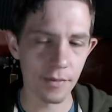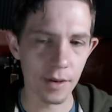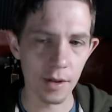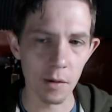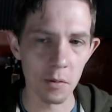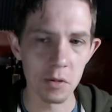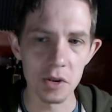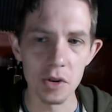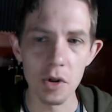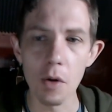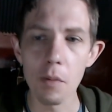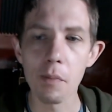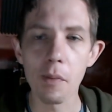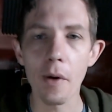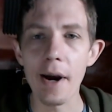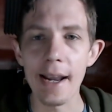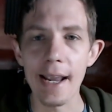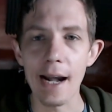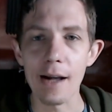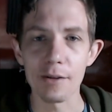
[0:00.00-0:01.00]
there was no
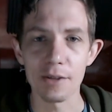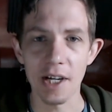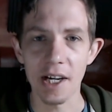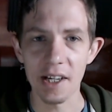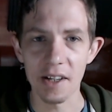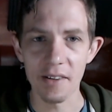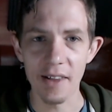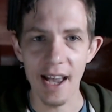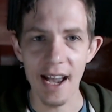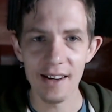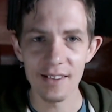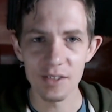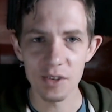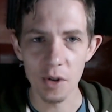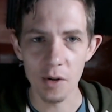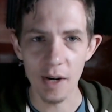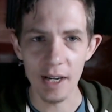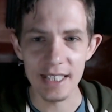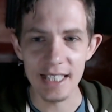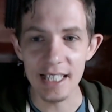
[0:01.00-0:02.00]
break outside of that.
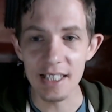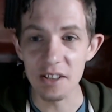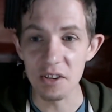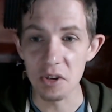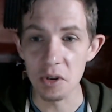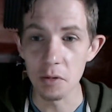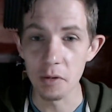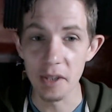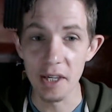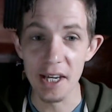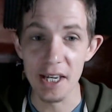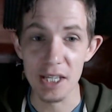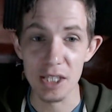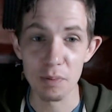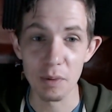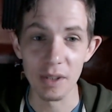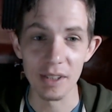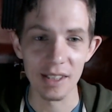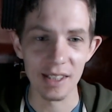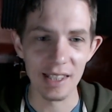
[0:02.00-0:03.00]
So I didn't do this,
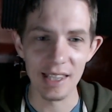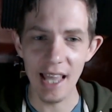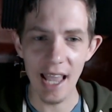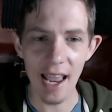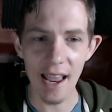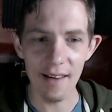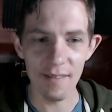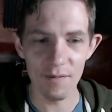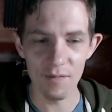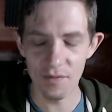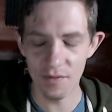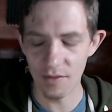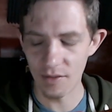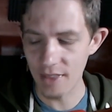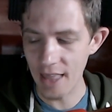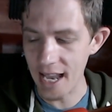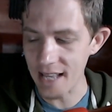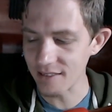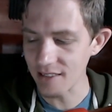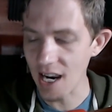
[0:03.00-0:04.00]
but th
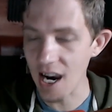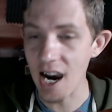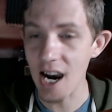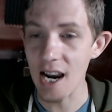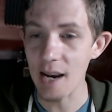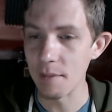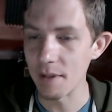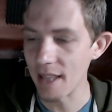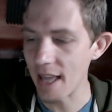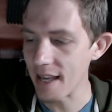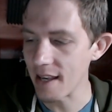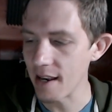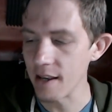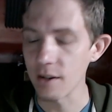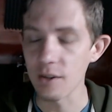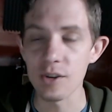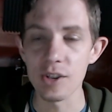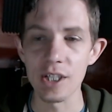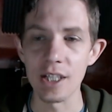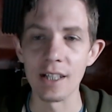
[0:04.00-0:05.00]
that time and that
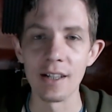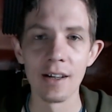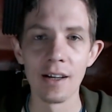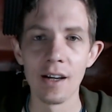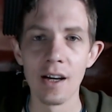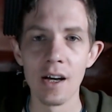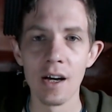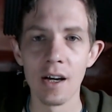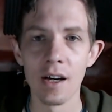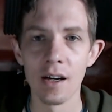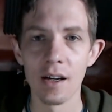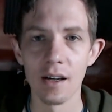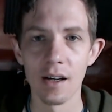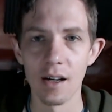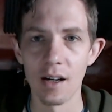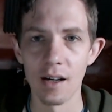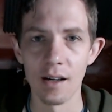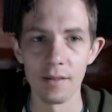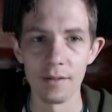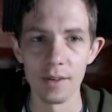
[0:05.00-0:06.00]
energy,
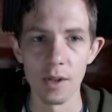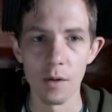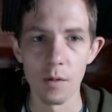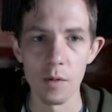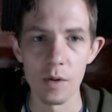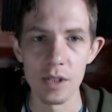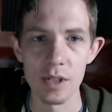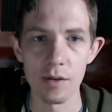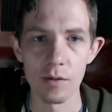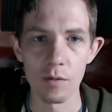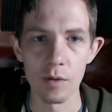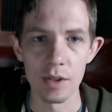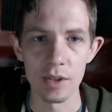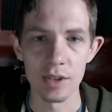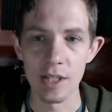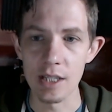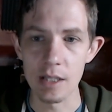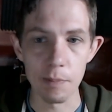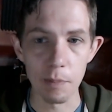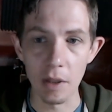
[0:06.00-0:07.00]
um, you know, was, was
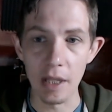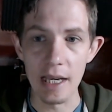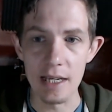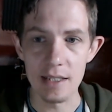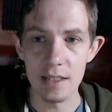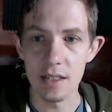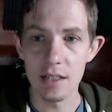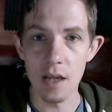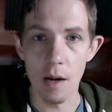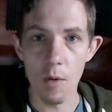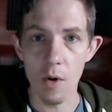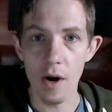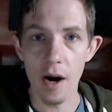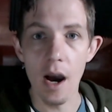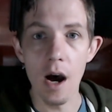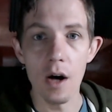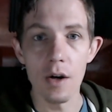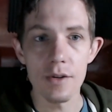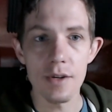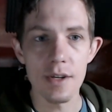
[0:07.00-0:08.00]
displaced somewhere
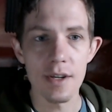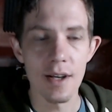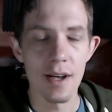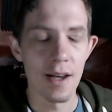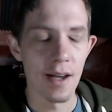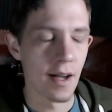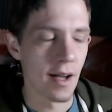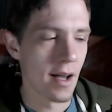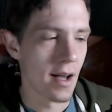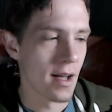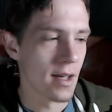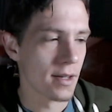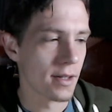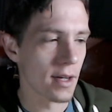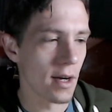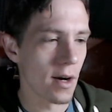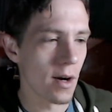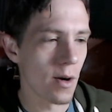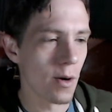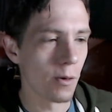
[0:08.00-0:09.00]
else.
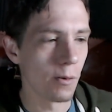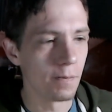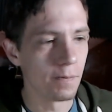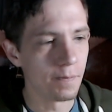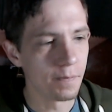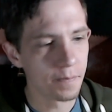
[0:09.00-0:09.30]
So